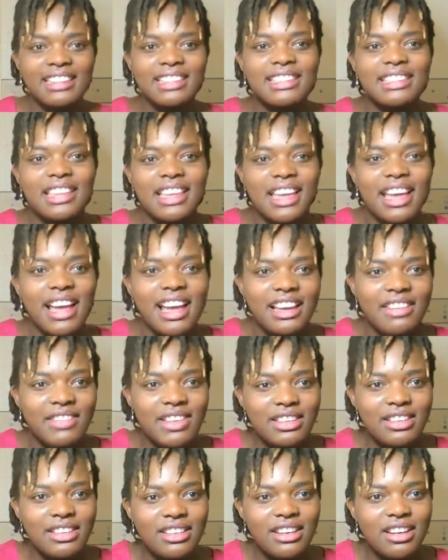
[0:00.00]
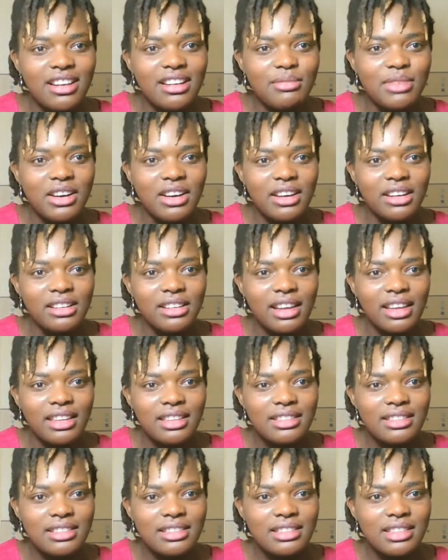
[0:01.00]
Say hi when you come on. I
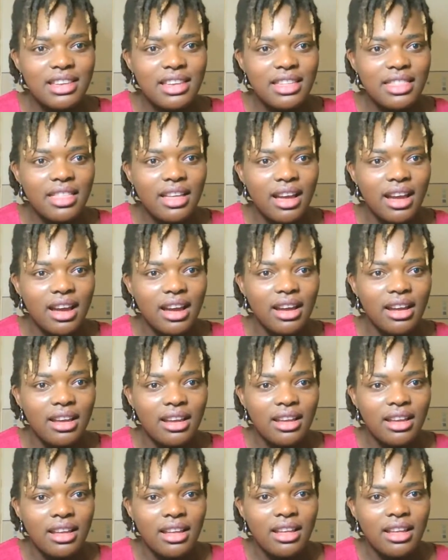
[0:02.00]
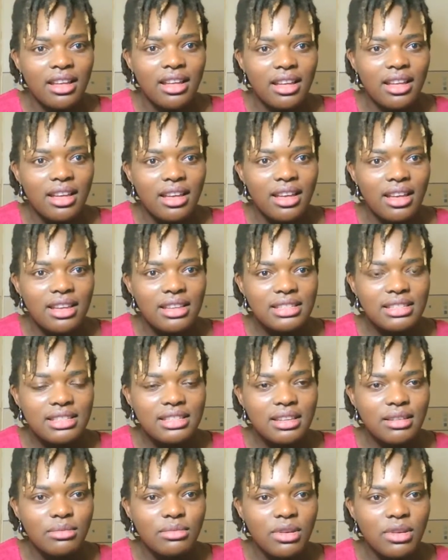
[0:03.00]
can see that
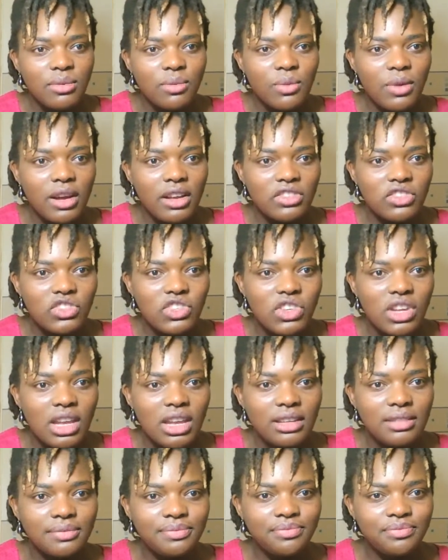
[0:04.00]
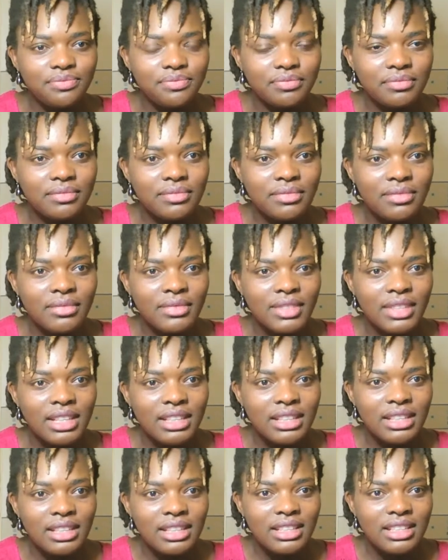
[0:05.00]
someone watching.
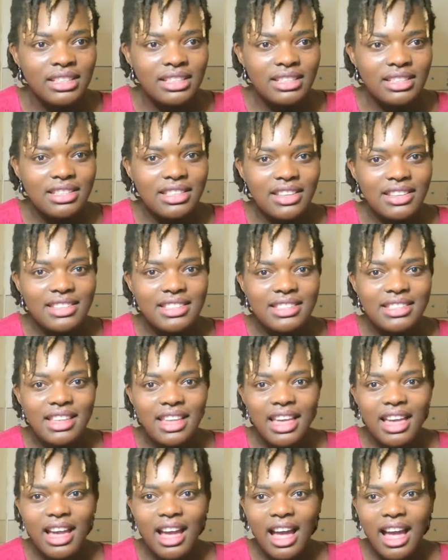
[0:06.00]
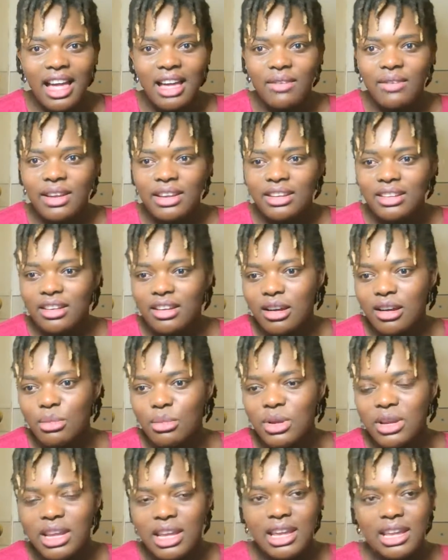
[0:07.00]
So say hi when you come
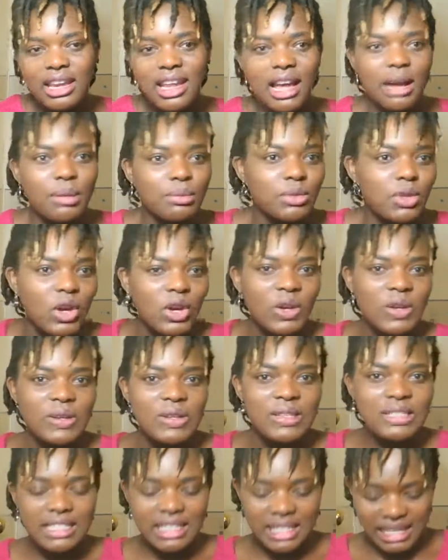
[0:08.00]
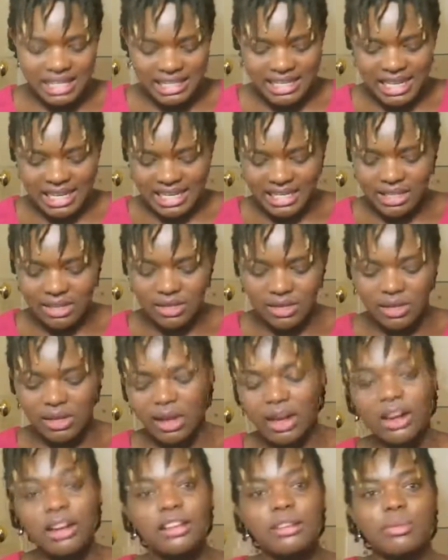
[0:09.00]
on in. I'm not going to dilly-dally too
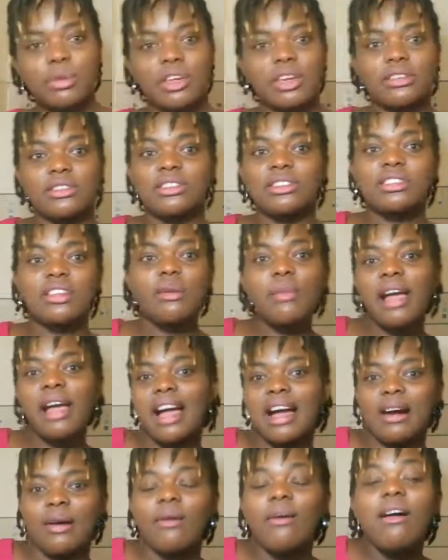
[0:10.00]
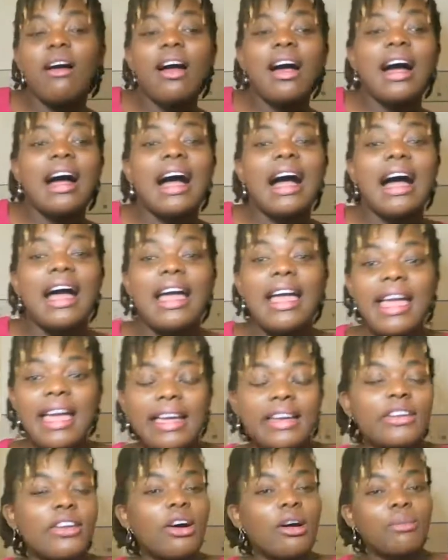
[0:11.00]
long because somehow I
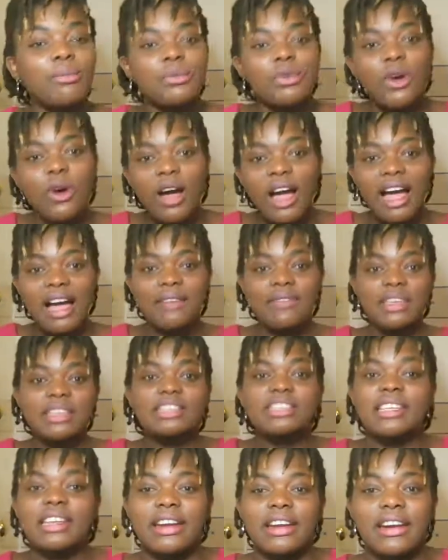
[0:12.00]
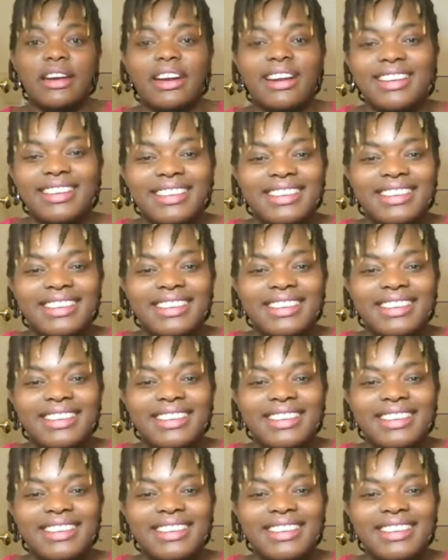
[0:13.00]
end up not having dinner.